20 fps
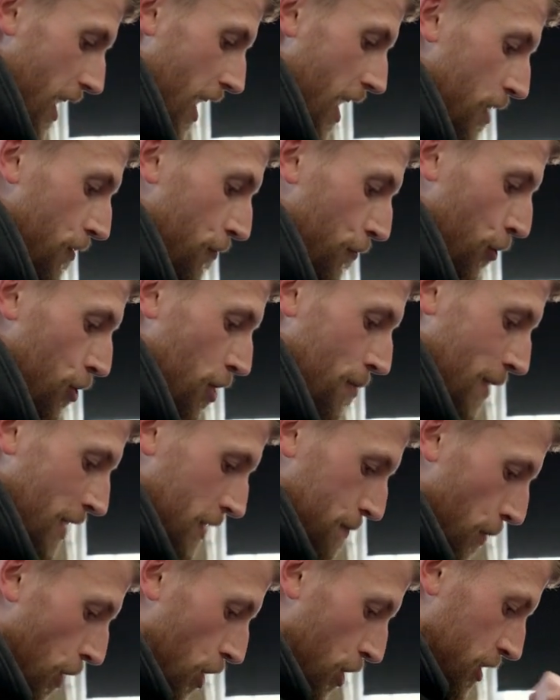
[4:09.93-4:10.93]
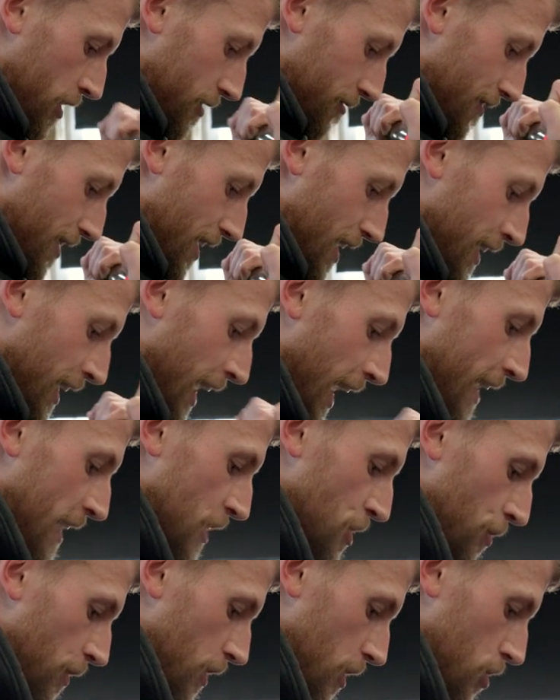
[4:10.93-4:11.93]
and through the midpoint, and get
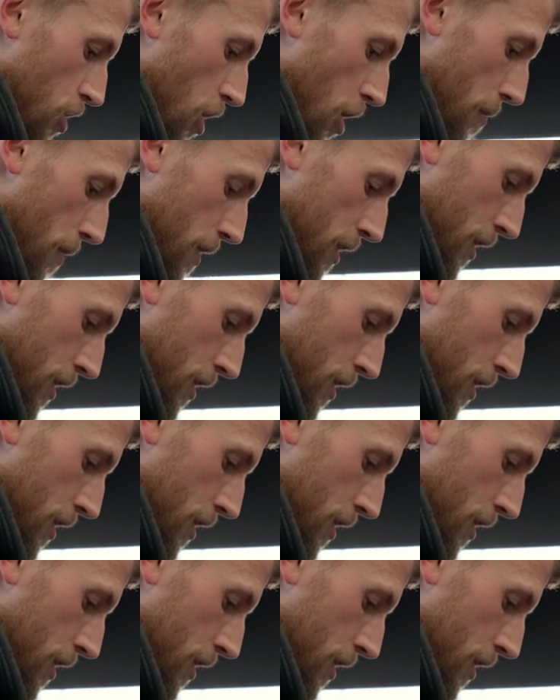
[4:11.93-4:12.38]
easier at the top.